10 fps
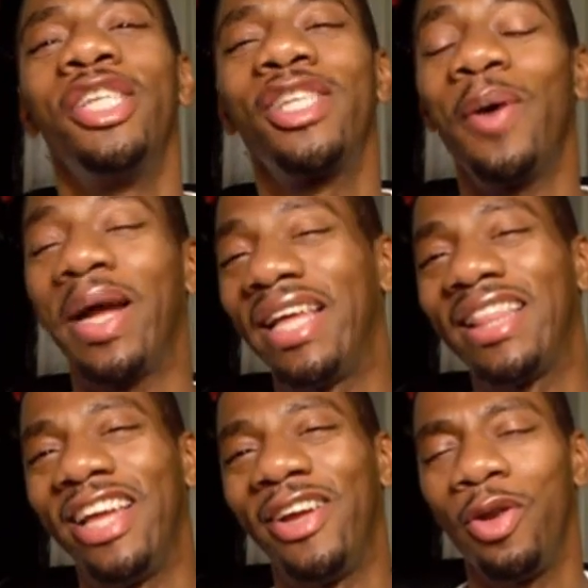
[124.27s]
So I
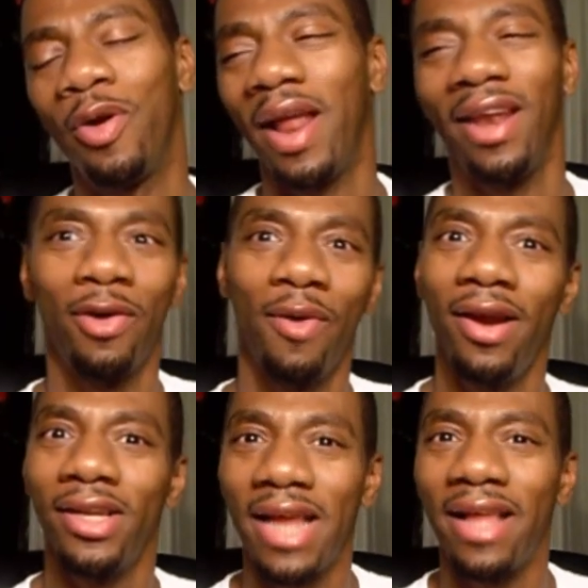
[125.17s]
get there, you know, and I look
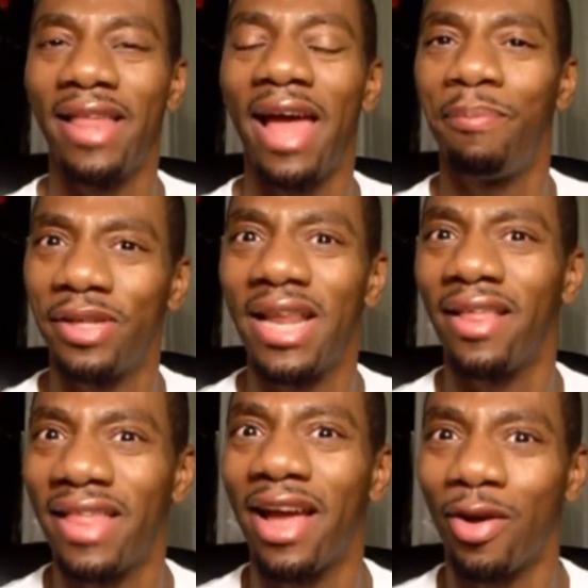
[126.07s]
around. It's not
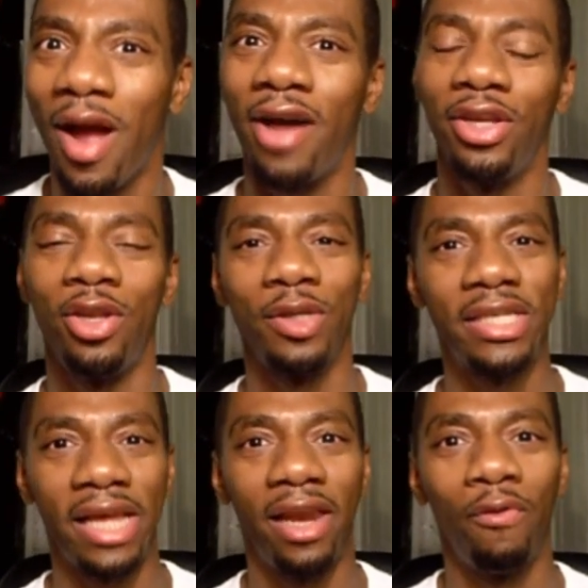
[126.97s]
that crowded, you
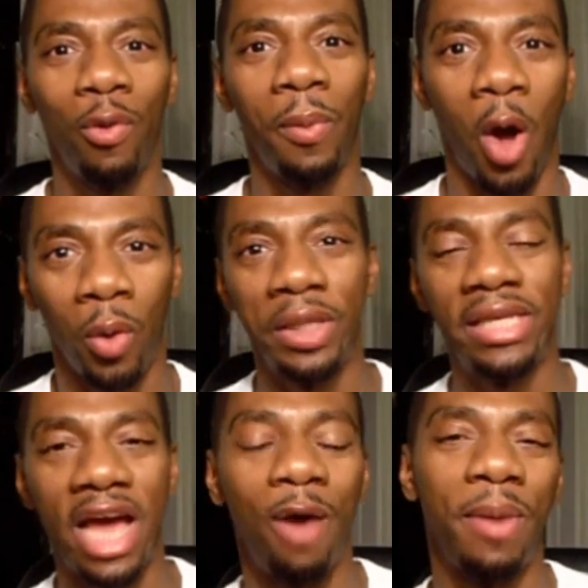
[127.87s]
know. Standing room
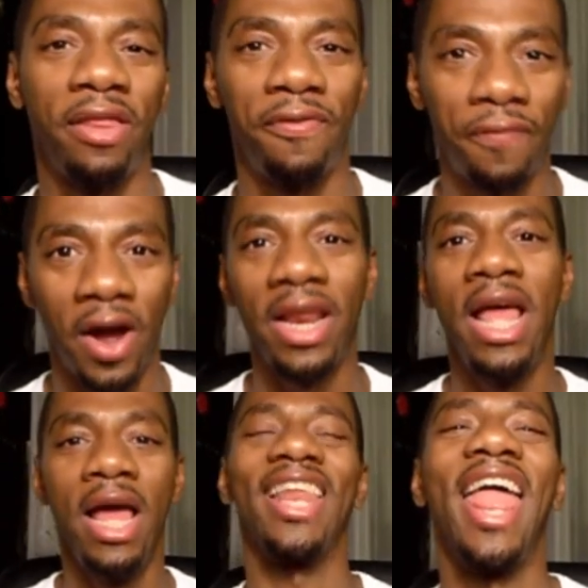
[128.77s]
only down by the
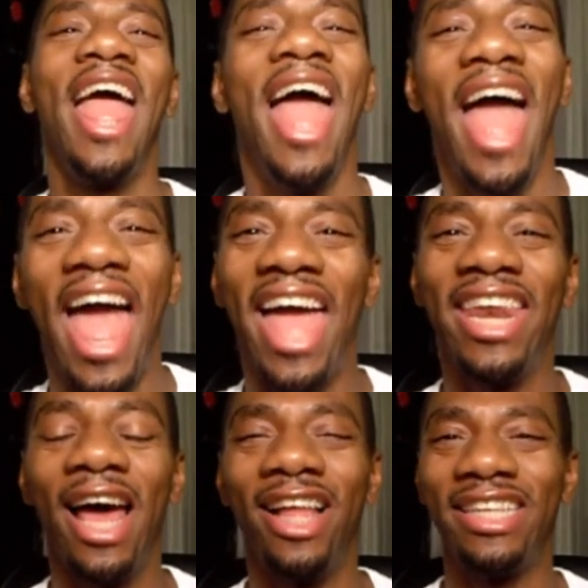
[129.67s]
front.
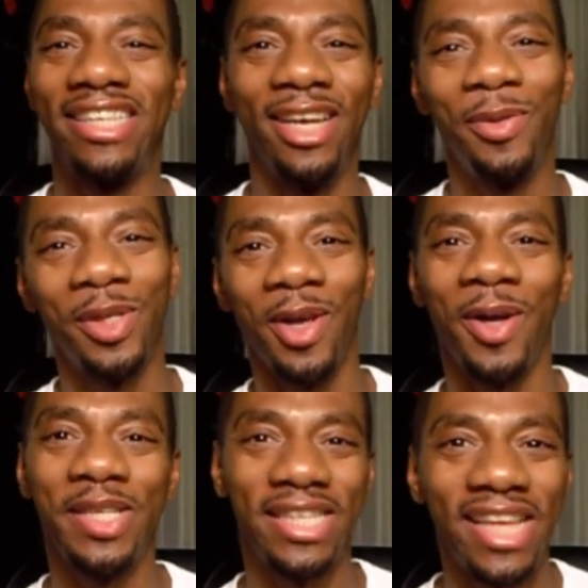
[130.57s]
And the stage was
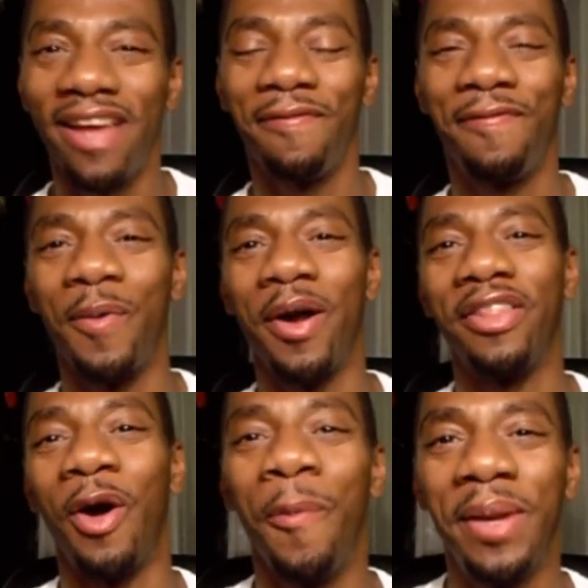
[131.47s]
all set
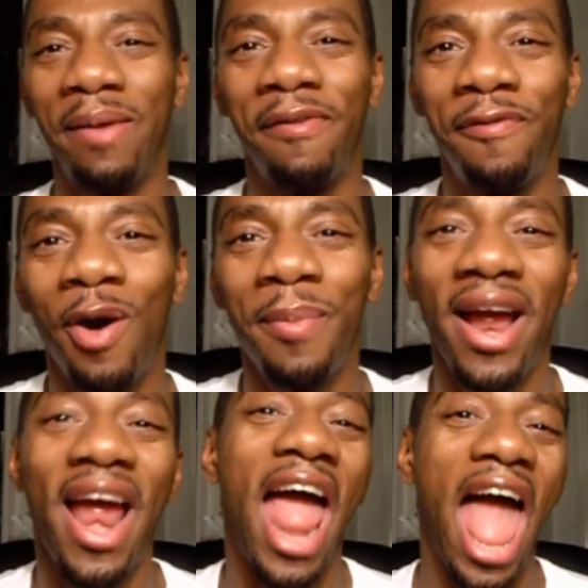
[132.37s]
for the opening
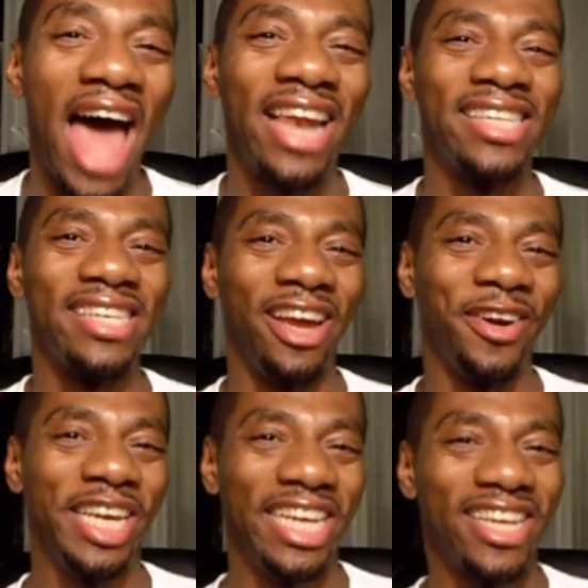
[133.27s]
performer, Allison
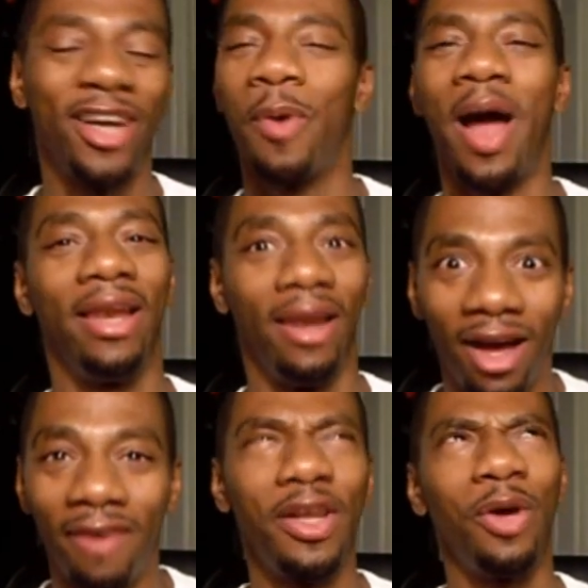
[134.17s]
Irihita, who I
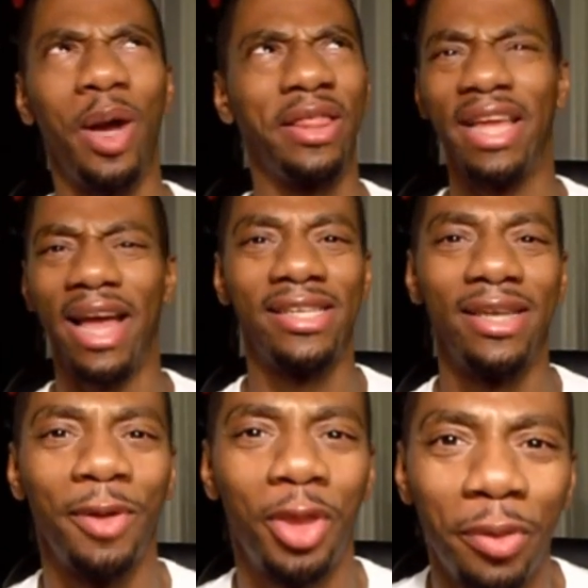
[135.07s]
loved, who I think
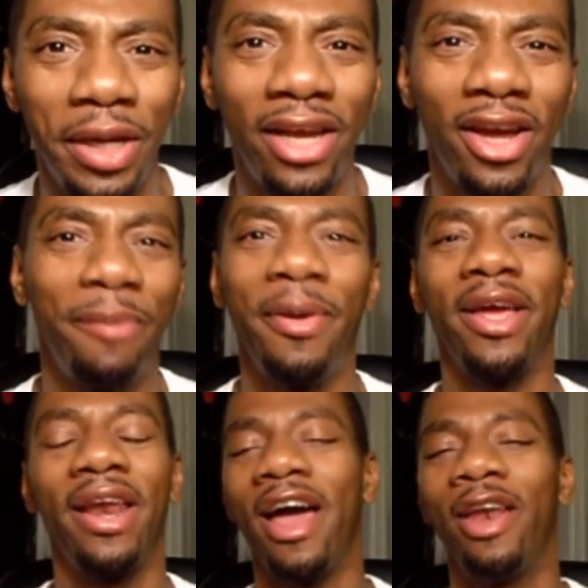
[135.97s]
got to number 3 in
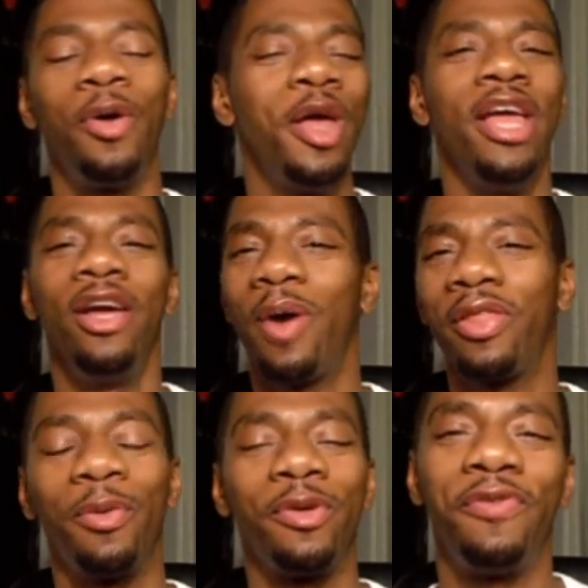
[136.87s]
American Idol,
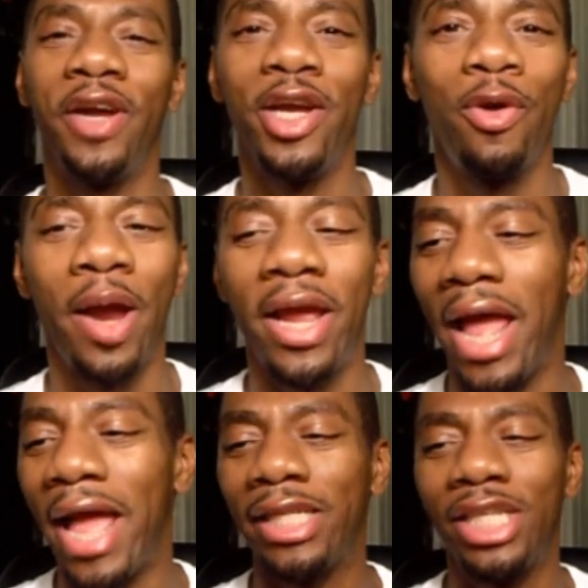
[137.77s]
who I thought was very
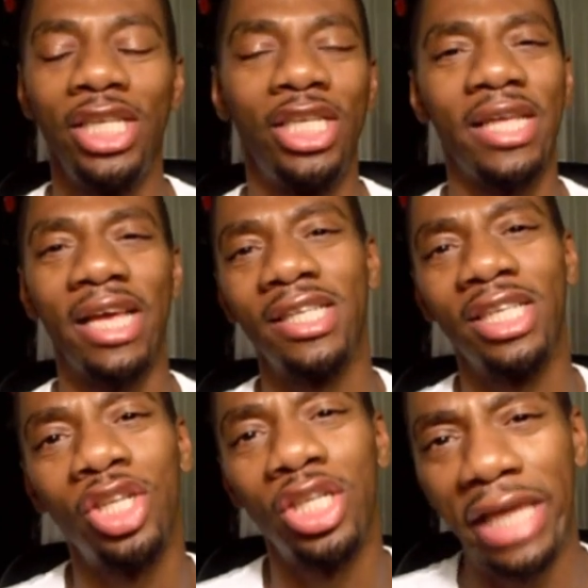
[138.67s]
great, and she just
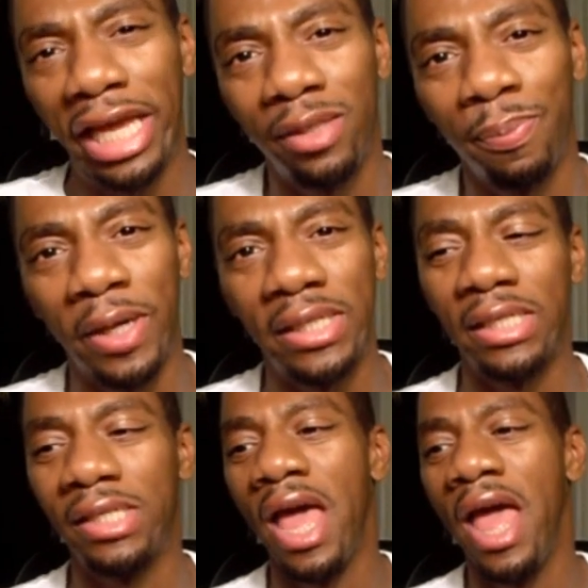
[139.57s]
had such stage
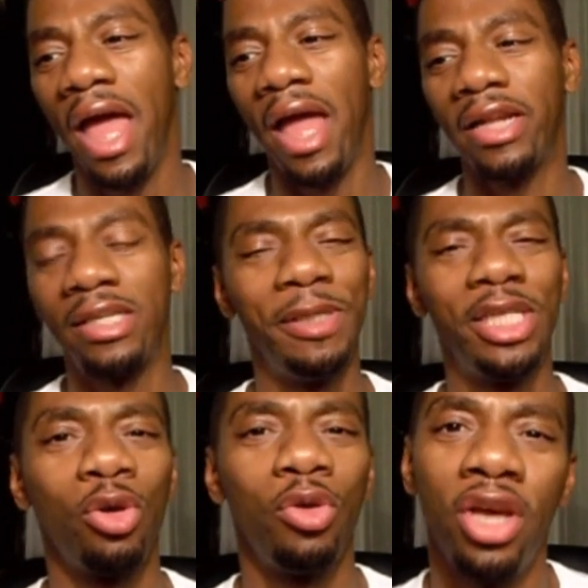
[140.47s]
presence, and to
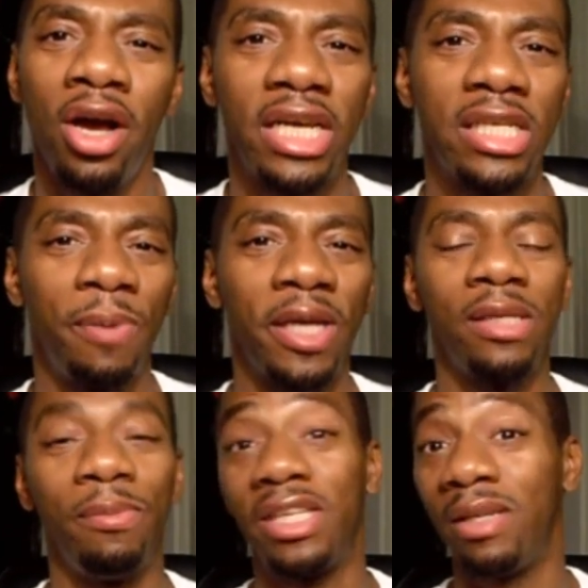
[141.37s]
be so young
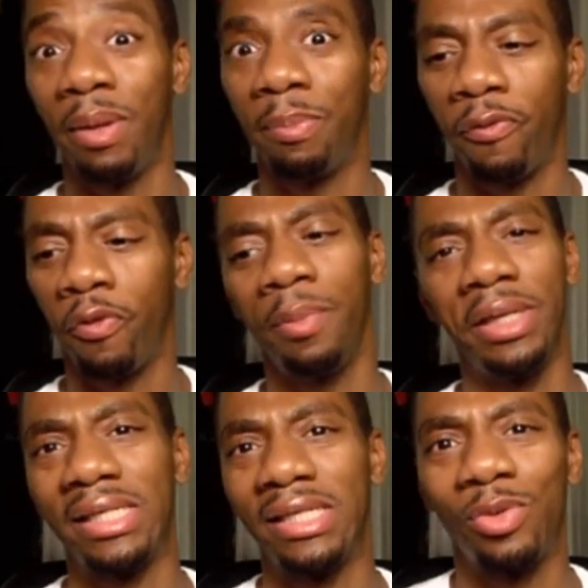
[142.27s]
especially, but she'd been
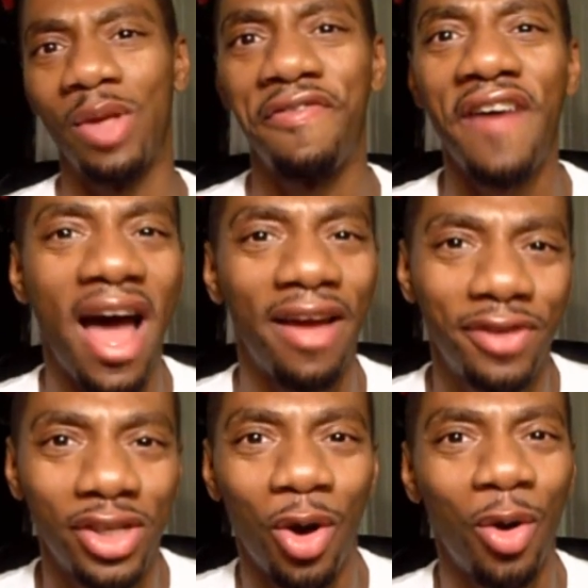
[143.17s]
performing since she was like
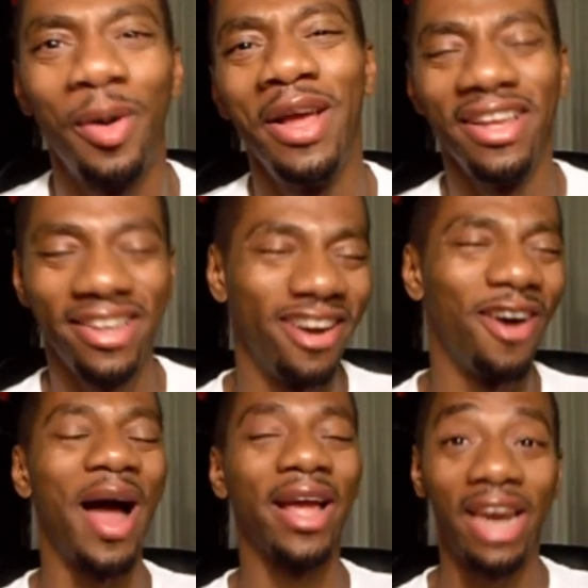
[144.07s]
5, so,
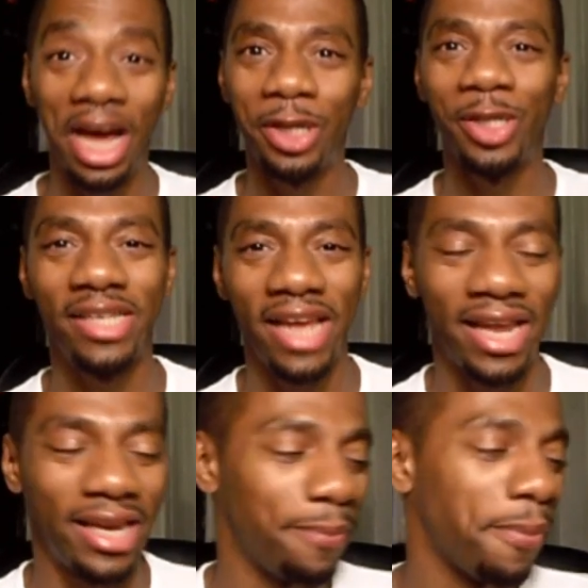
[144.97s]
you know, I could
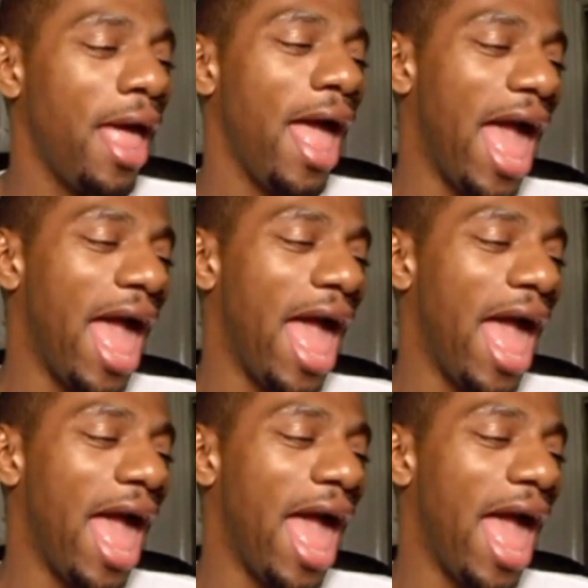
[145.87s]
understand it.